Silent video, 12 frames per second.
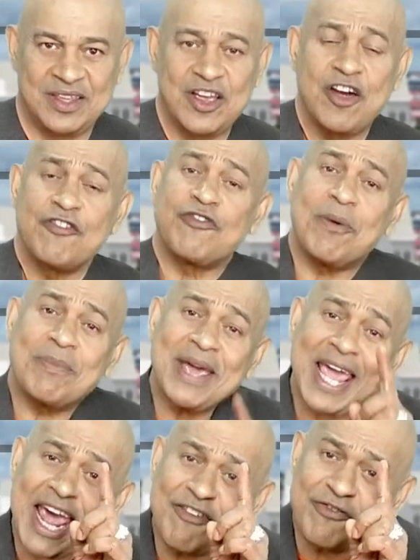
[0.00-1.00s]
from
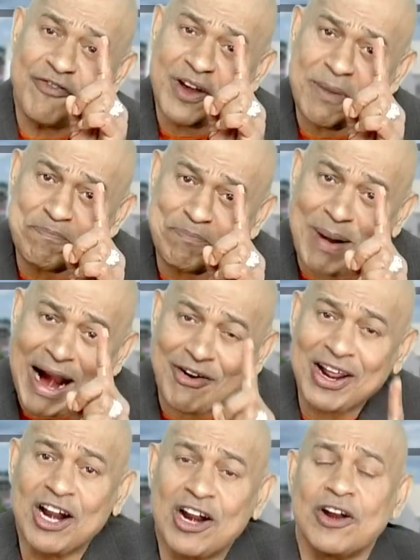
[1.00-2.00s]
every
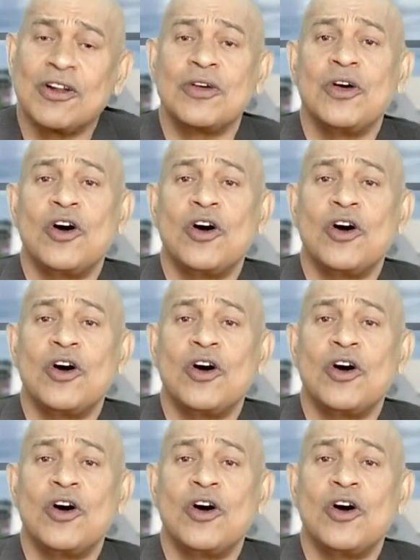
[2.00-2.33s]
barrel